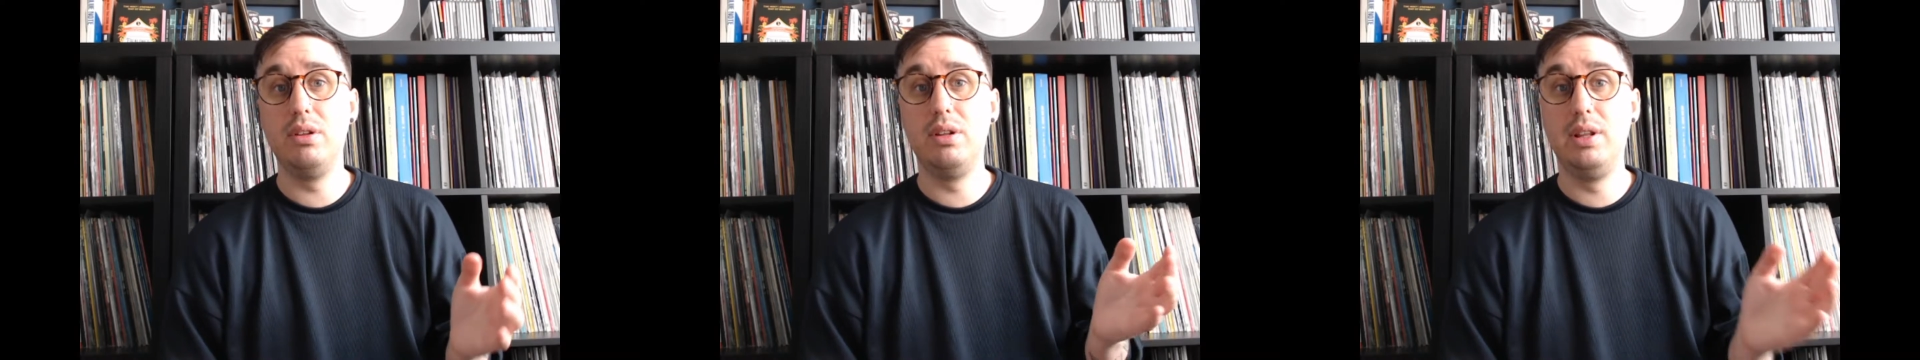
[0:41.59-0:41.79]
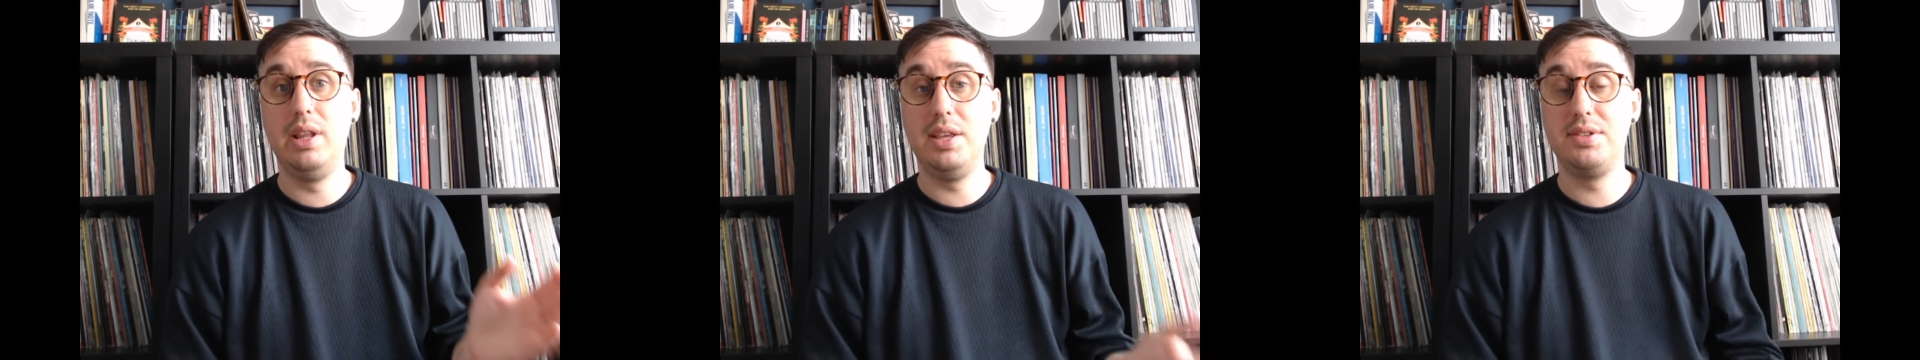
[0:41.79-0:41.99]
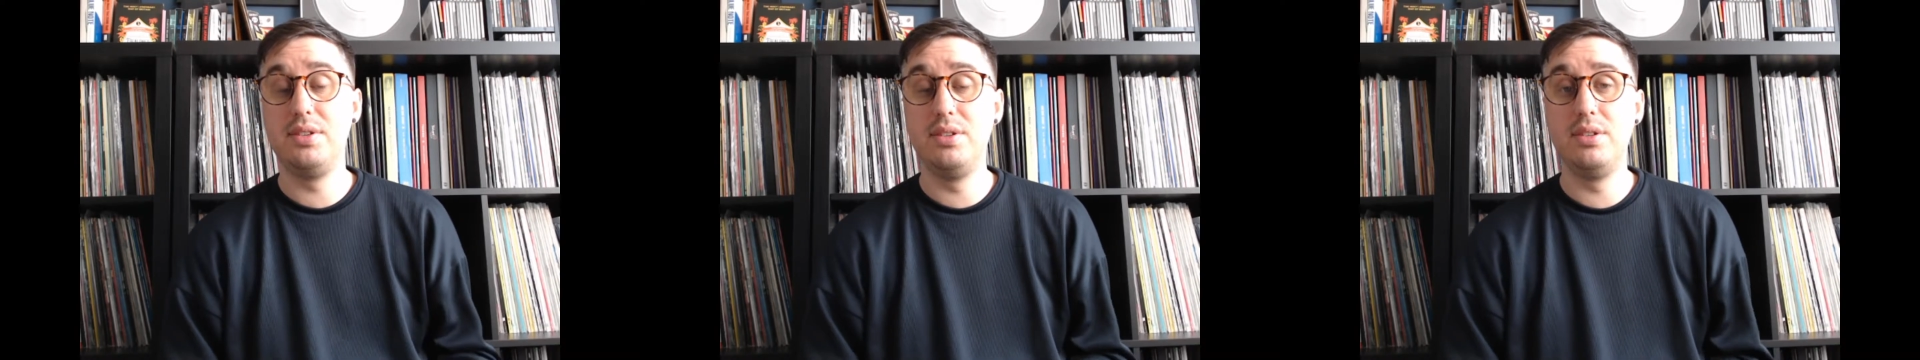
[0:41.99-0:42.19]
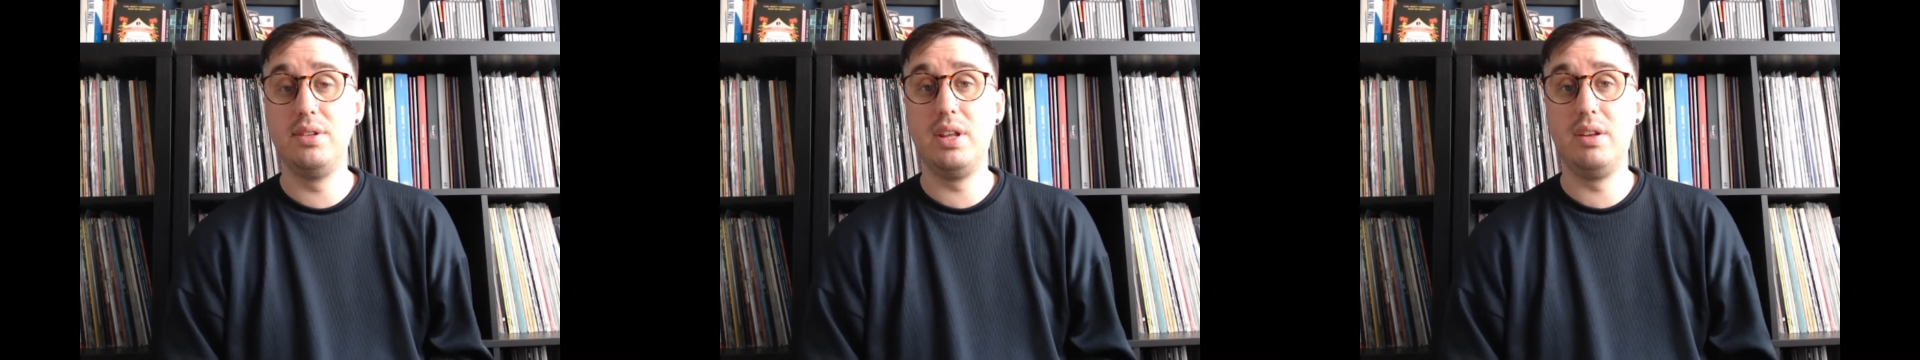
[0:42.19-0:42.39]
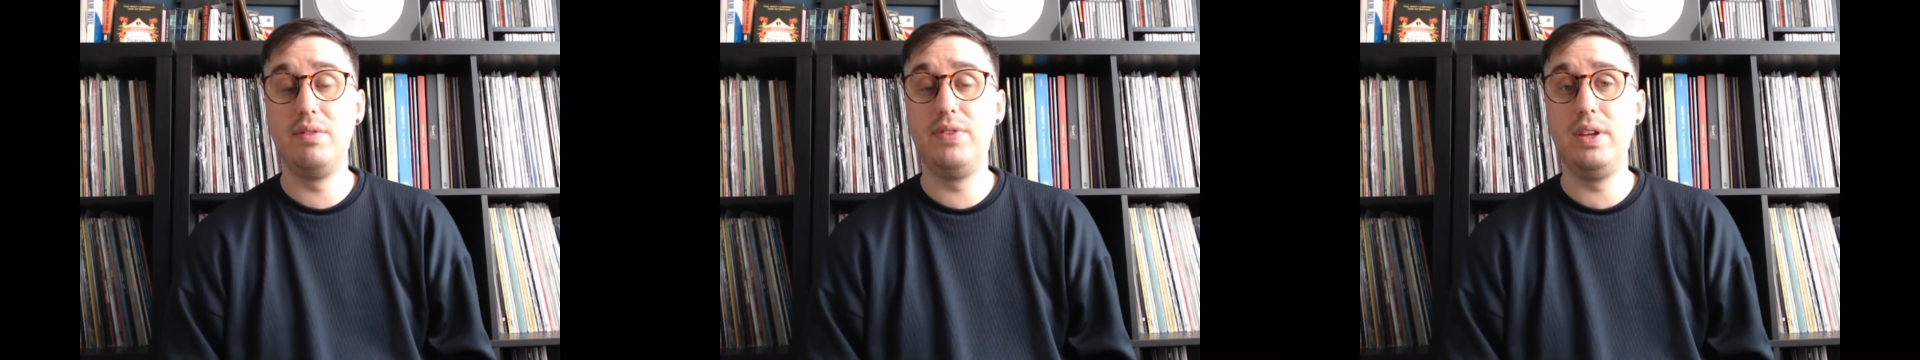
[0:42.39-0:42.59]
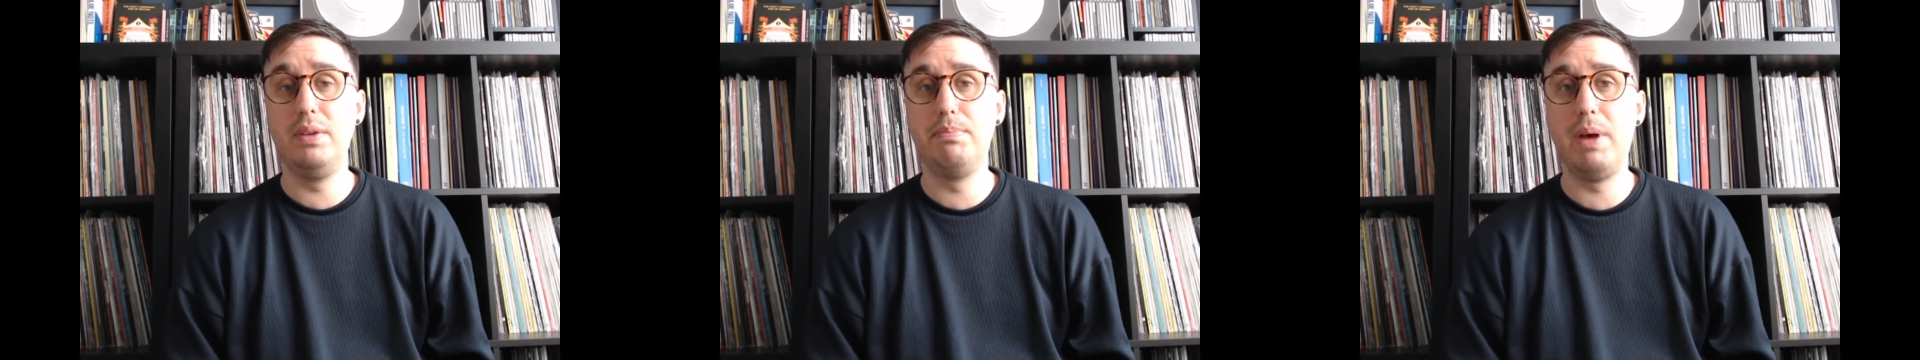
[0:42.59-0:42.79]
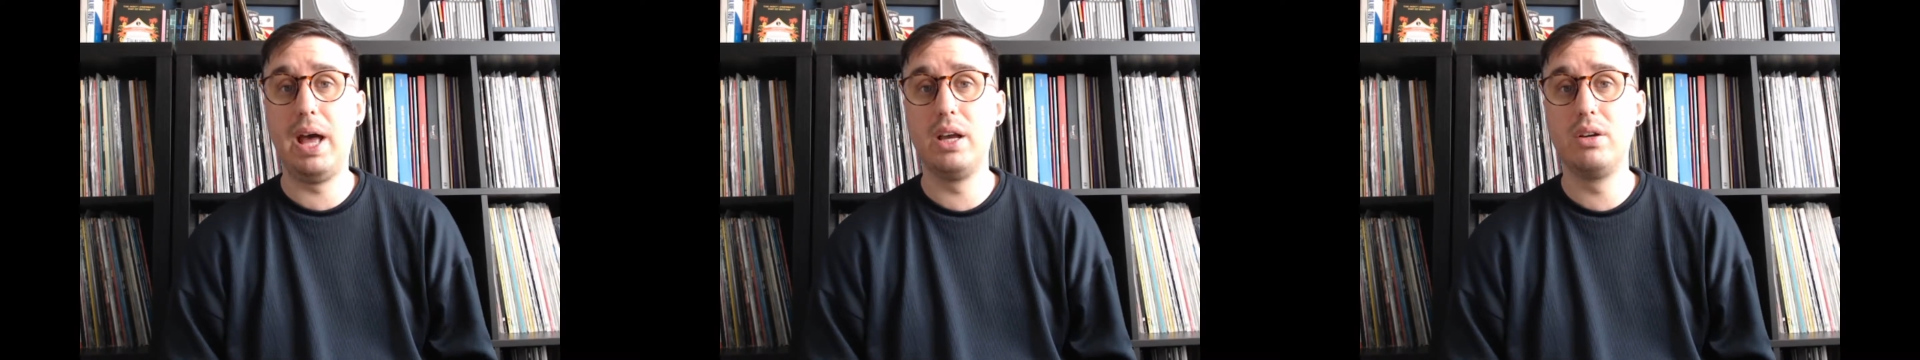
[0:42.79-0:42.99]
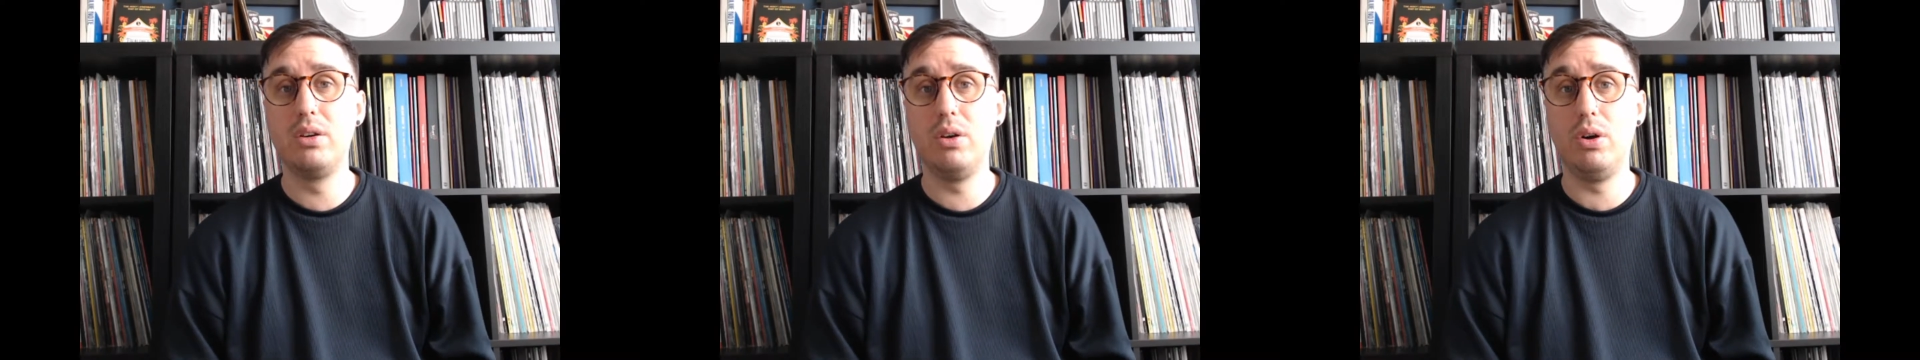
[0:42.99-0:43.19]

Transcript: listen and feedback